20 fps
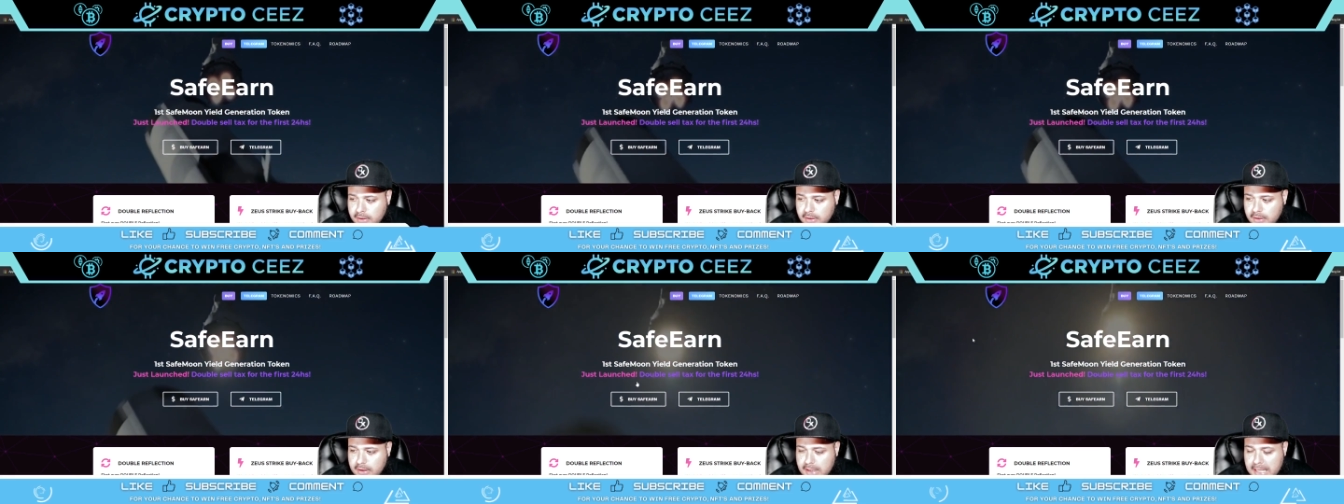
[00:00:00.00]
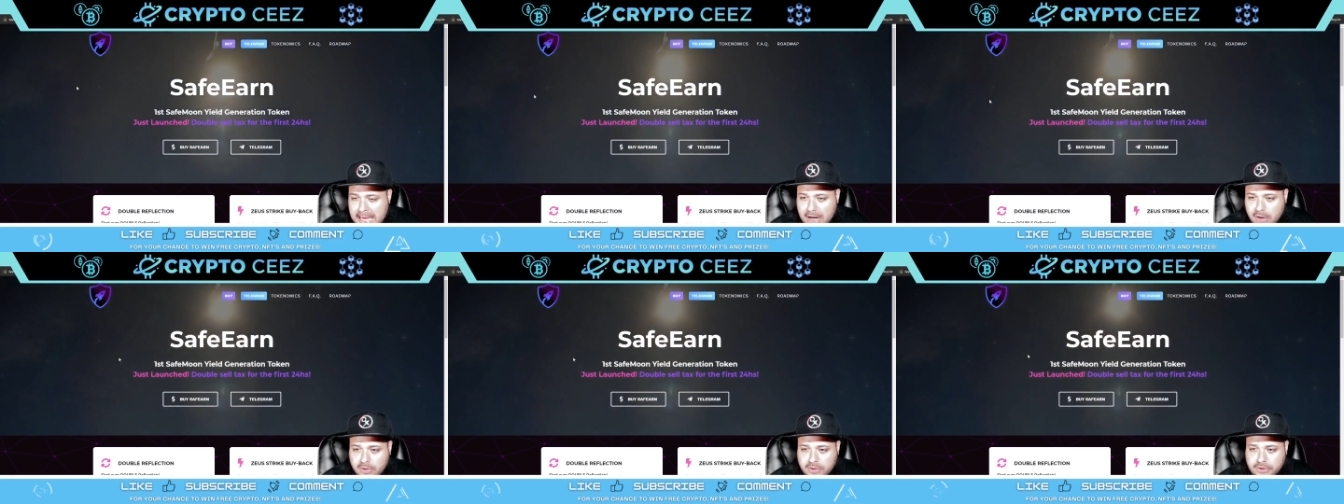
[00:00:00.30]

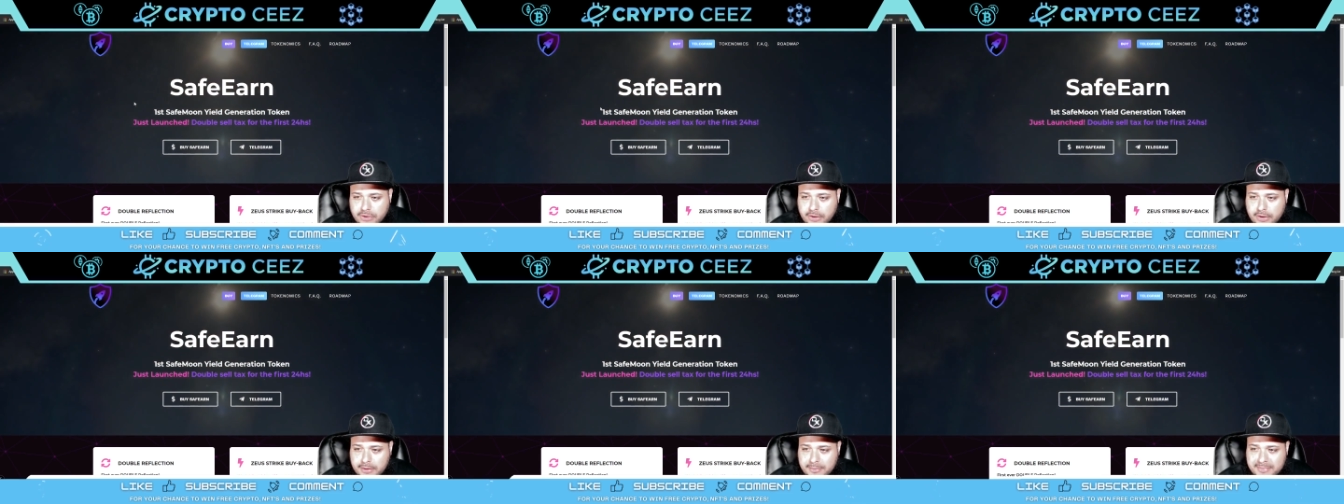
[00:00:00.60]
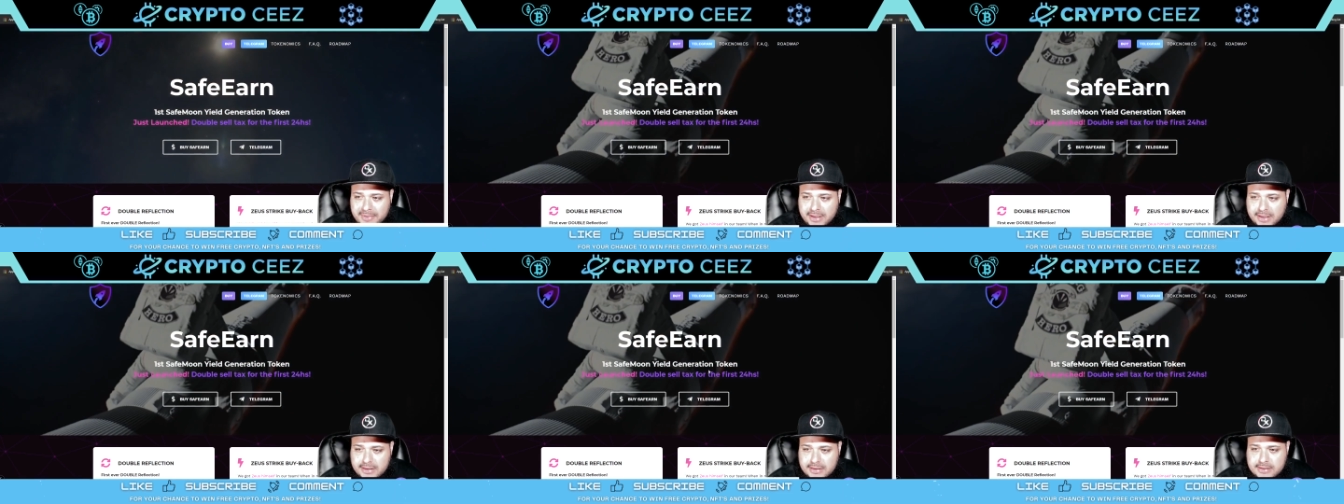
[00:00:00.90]
hour 30
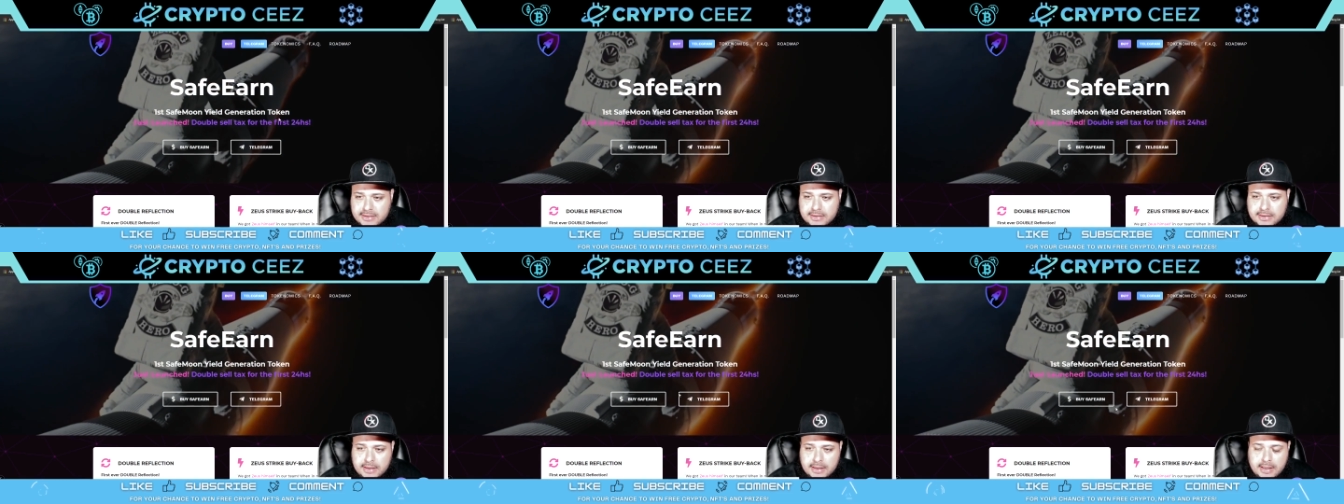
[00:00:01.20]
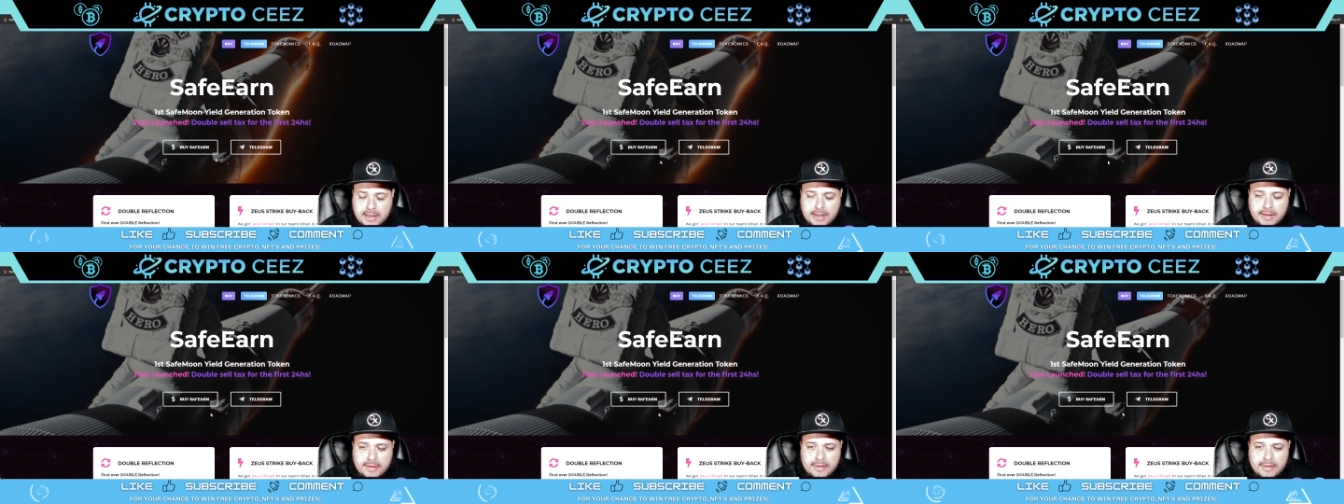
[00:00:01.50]
minutes.
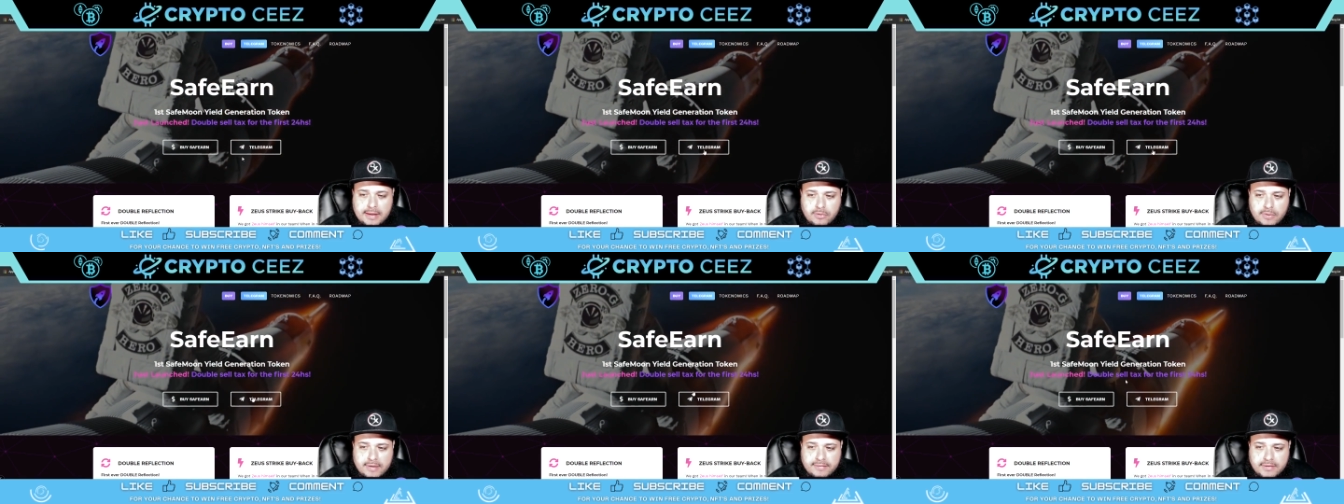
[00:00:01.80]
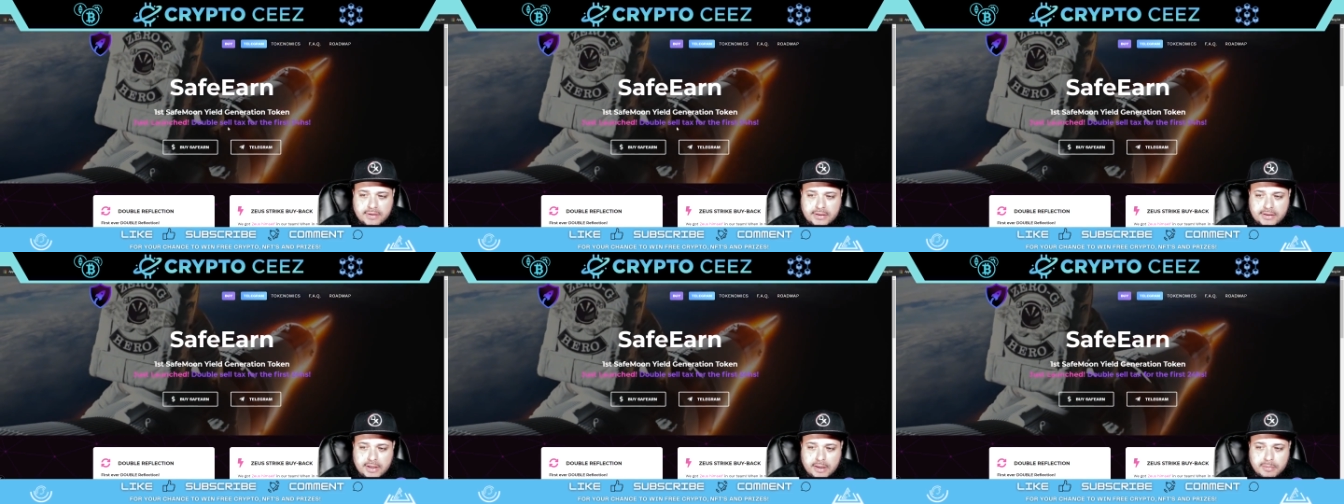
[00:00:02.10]
They do have a
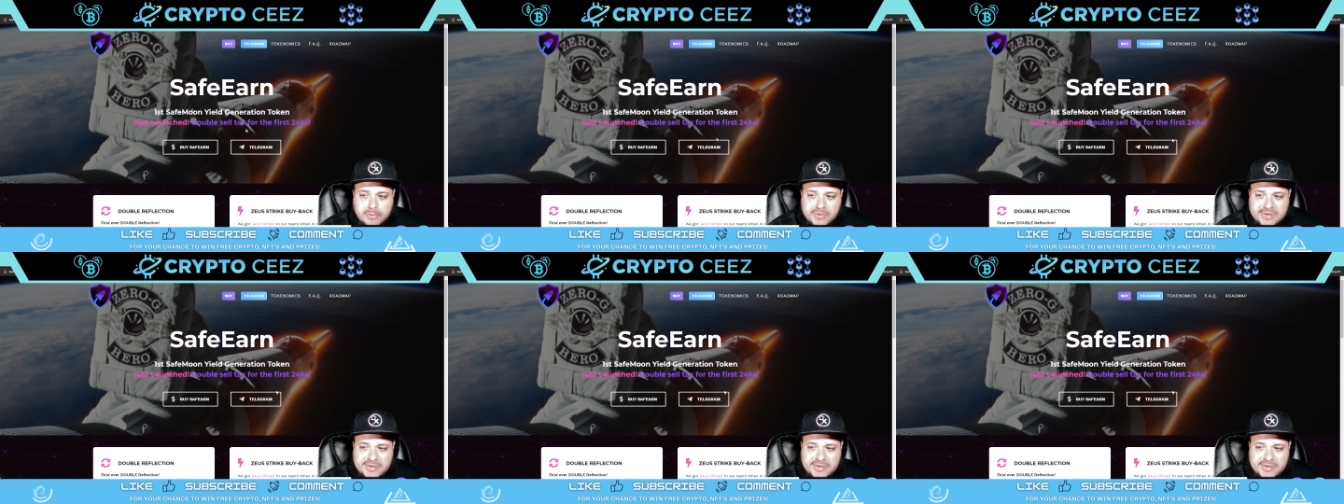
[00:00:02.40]
double